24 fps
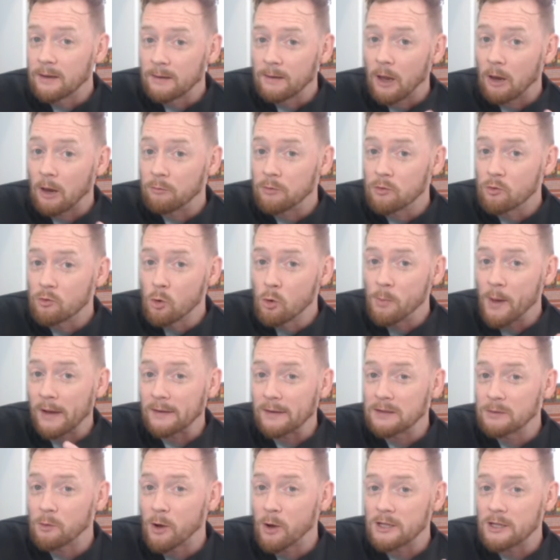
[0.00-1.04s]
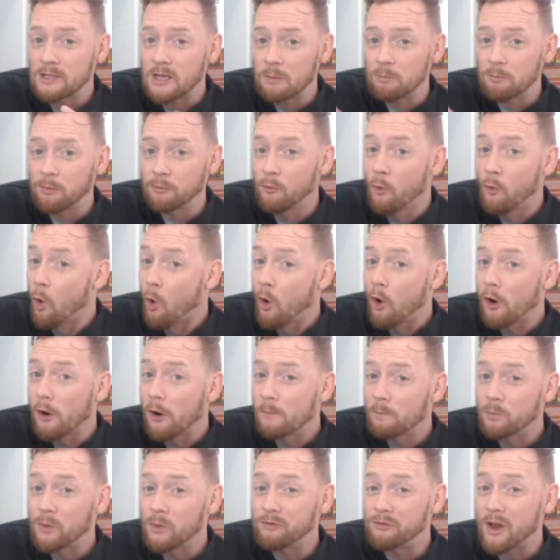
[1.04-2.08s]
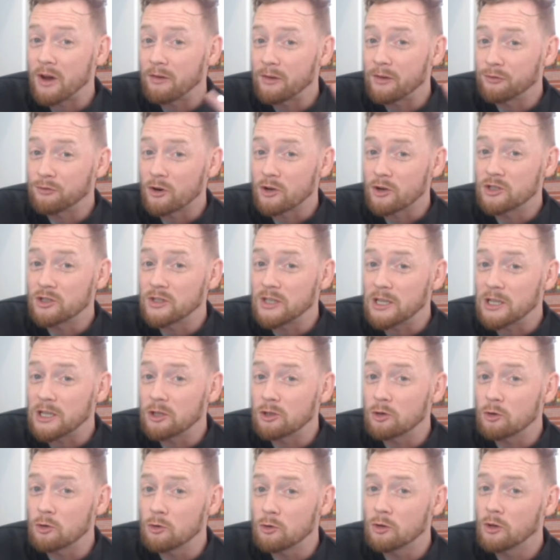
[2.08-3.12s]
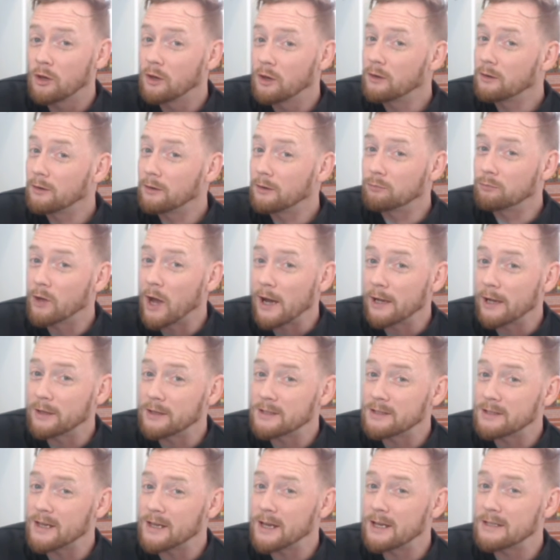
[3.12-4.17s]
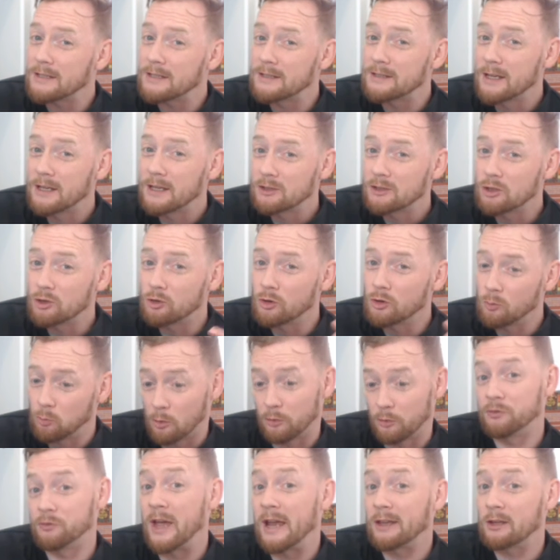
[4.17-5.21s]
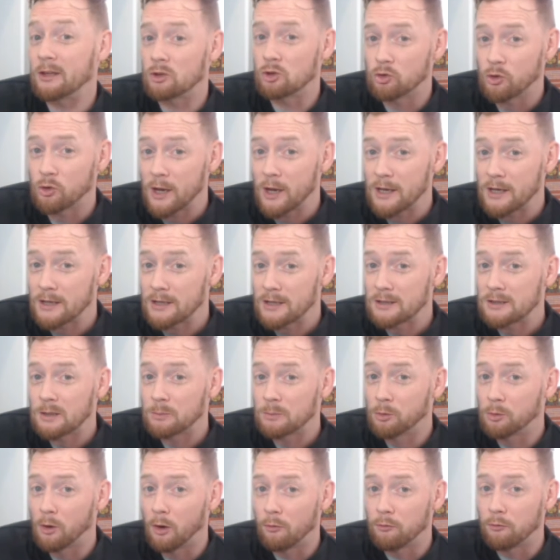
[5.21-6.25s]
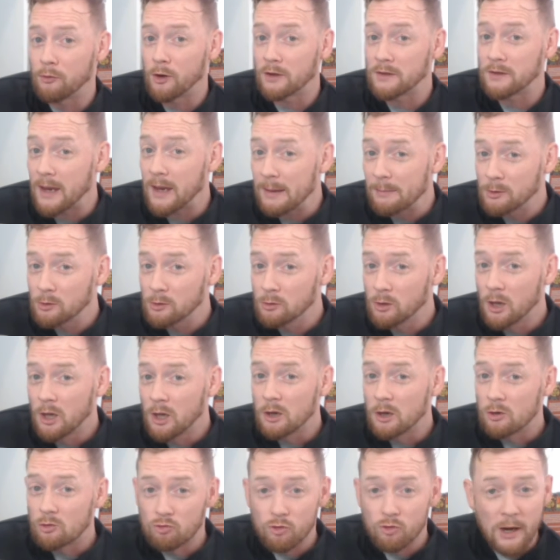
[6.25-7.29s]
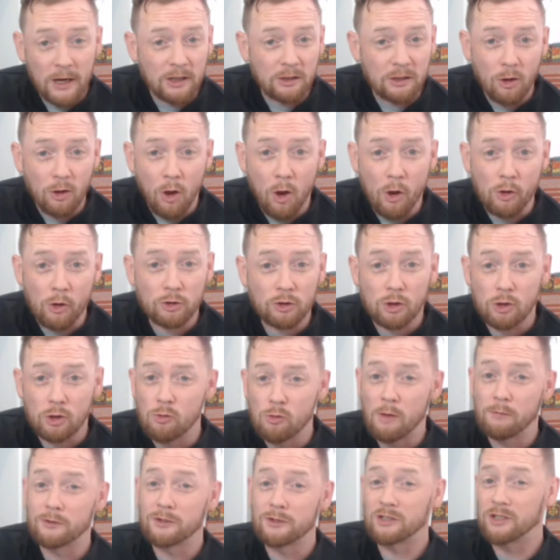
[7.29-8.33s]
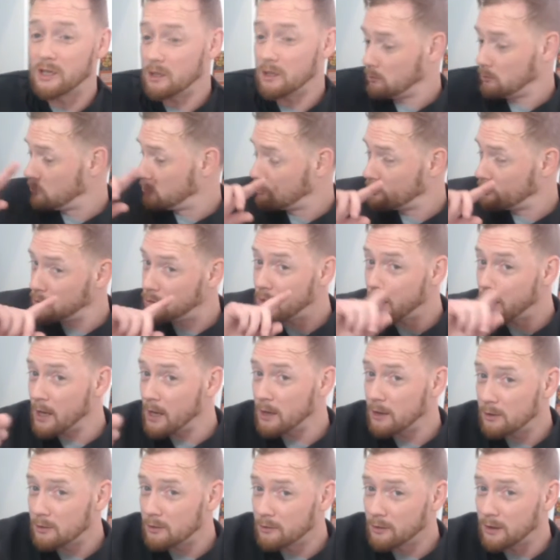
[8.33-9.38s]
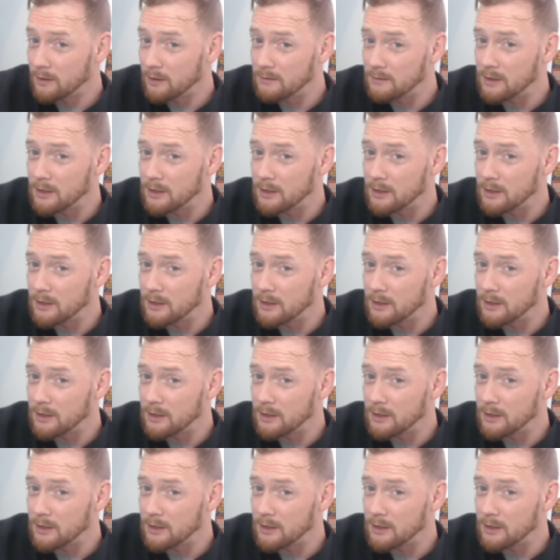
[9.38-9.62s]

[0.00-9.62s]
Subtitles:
if we roll back to what I said before, the very first DQ, if Nyla says she's going to, well, if Nyla tries to put her through a table, Rick Knox or whoever's like, you do that, you're getting